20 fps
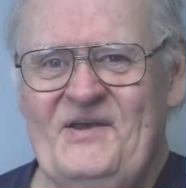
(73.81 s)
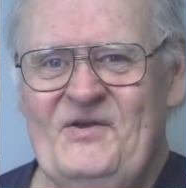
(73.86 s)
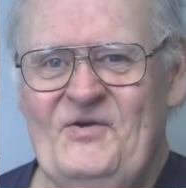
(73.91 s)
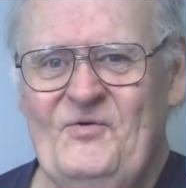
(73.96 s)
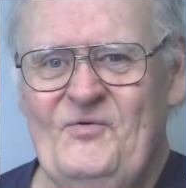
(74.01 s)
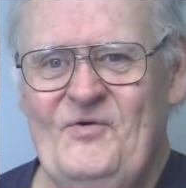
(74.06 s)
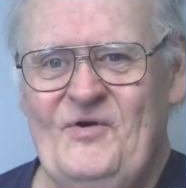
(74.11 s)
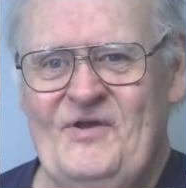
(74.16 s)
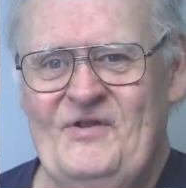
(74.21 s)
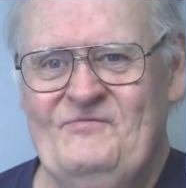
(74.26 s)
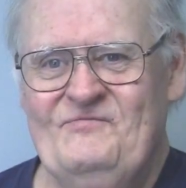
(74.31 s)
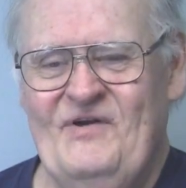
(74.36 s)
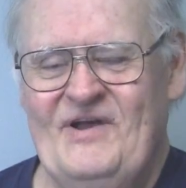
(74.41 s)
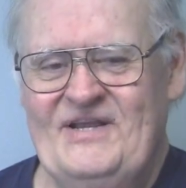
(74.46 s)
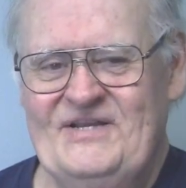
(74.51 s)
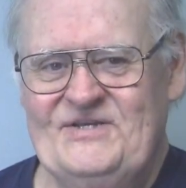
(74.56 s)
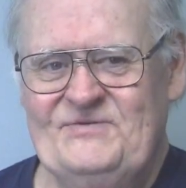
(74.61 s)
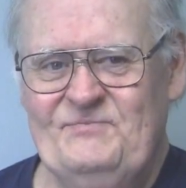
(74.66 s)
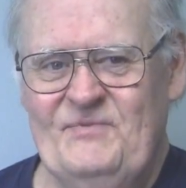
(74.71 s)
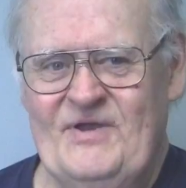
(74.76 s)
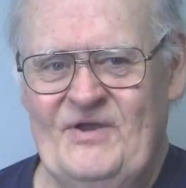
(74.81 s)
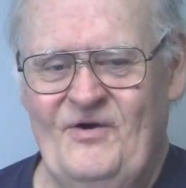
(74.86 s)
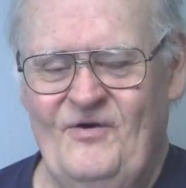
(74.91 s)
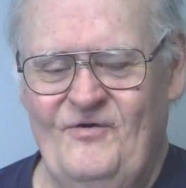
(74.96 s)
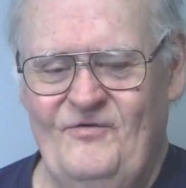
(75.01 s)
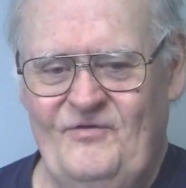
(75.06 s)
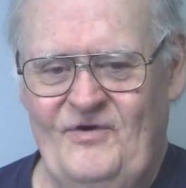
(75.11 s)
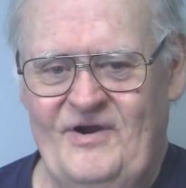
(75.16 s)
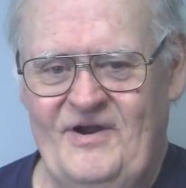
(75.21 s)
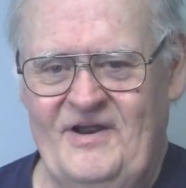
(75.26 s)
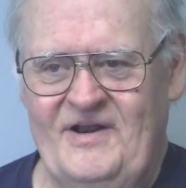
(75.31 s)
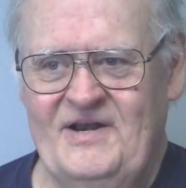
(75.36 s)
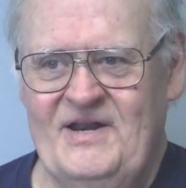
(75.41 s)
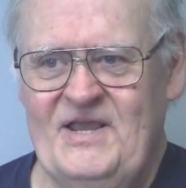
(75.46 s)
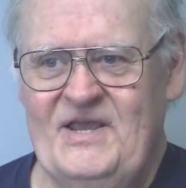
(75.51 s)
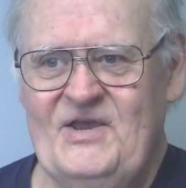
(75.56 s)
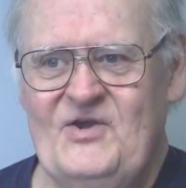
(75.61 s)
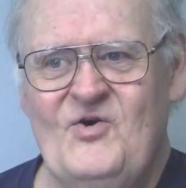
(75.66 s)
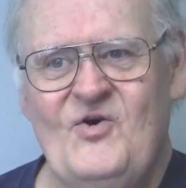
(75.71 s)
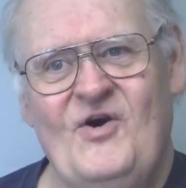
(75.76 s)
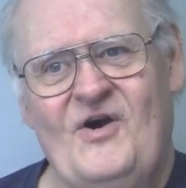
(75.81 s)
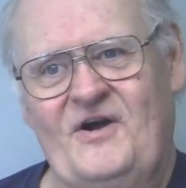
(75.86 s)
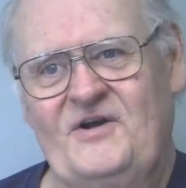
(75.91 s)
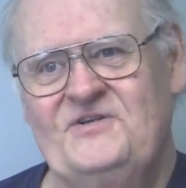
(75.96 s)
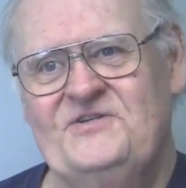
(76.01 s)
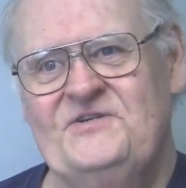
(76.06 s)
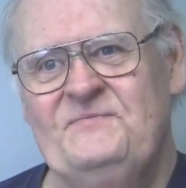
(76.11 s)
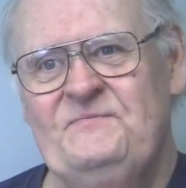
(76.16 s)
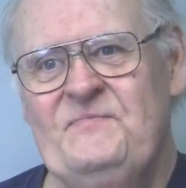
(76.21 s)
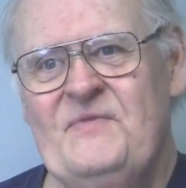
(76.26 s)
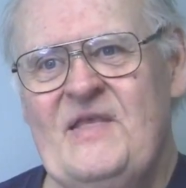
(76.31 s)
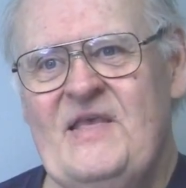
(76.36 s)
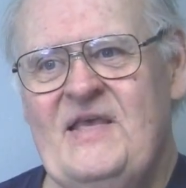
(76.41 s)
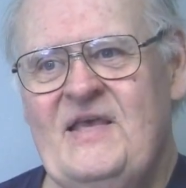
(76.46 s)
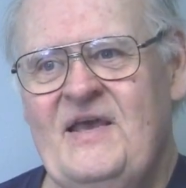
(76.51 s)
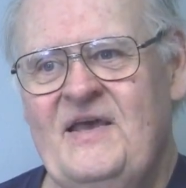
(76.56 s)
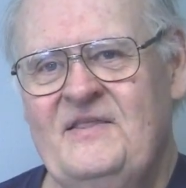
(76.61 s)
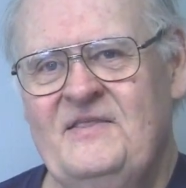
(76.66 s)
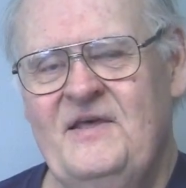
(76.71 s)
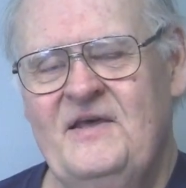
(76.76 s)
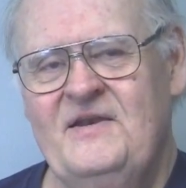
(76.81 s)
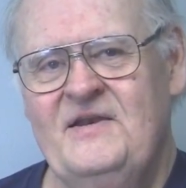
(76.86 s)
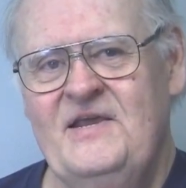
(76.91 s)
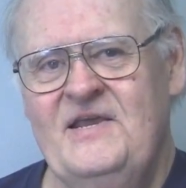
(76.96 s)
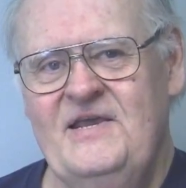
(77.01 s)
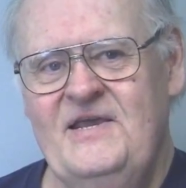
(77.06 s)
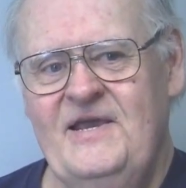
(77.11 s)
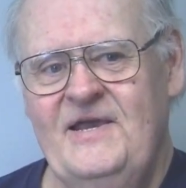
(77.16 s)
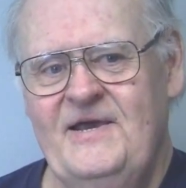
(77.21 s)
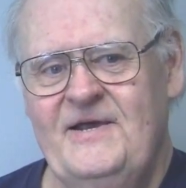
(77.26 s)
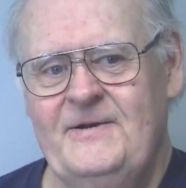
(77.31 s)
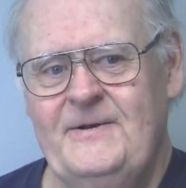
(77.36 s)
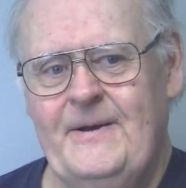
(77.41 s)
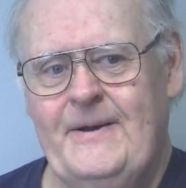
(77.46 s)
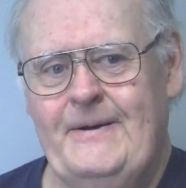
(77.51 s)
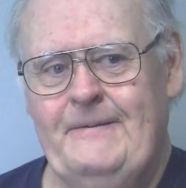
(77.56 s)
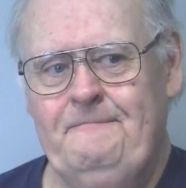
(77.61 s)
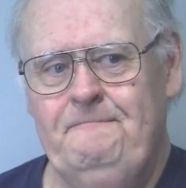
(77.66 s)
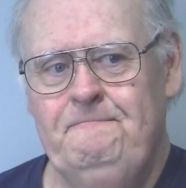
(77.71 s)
who invites me over, and he cooks, and then he had